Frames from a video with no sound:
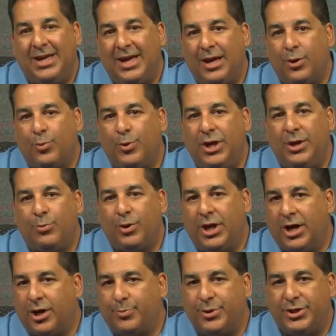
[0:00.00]
and we will
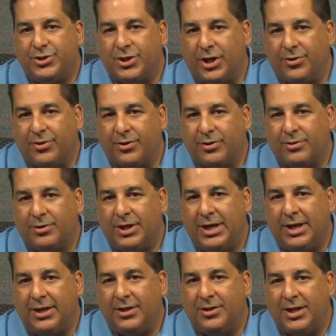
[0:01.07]
help each other.
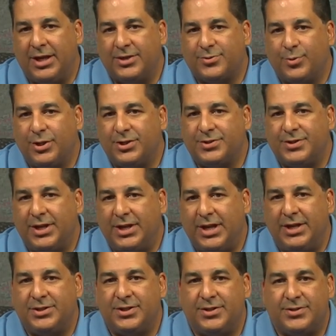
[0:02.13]
And as real estate
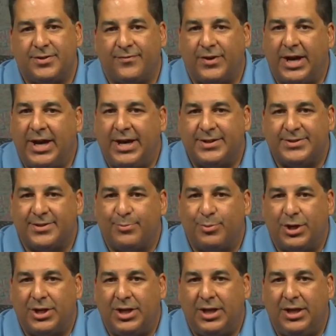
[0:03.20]
agents, if I had
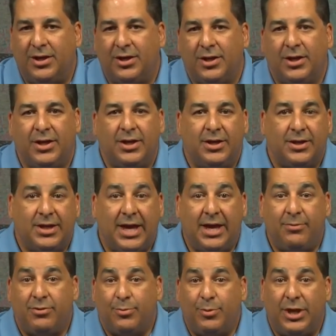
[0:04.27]
somebody
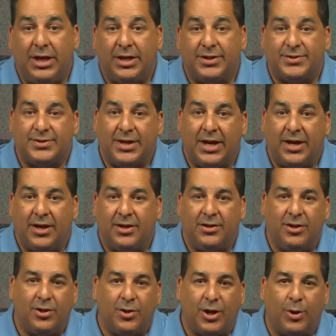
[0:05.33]
came to me and said,
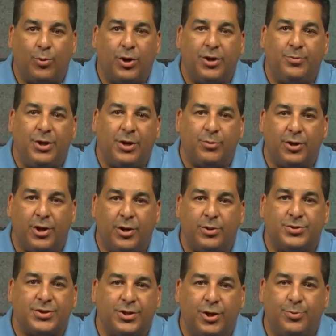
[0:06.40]
you know, I want to be able to
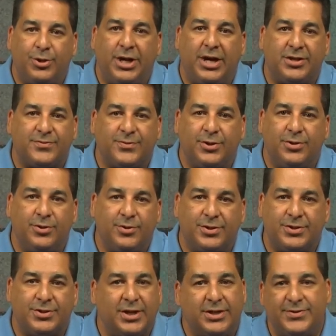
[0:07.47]
host an open house for your new
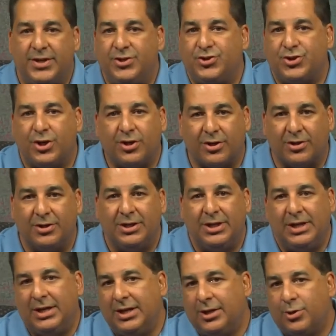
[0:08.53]
listing, I'd say, sure.
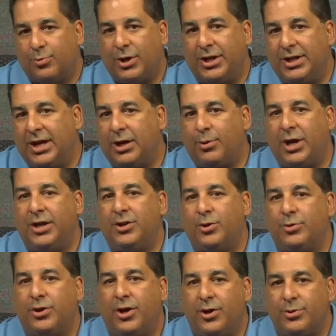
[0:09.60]
Right now, I
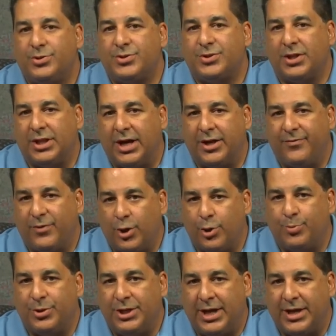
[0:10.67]
don't host a lot of
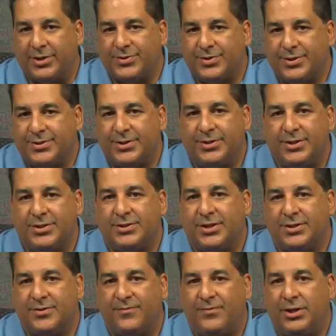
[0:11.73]
open houses. It just
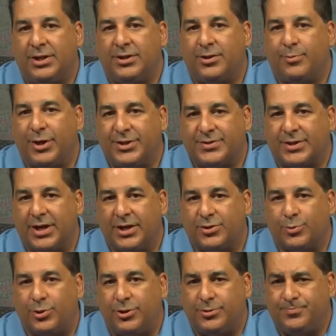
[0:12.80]
doesn't fit into my
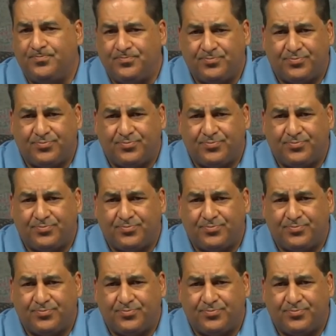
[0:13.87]
schedule.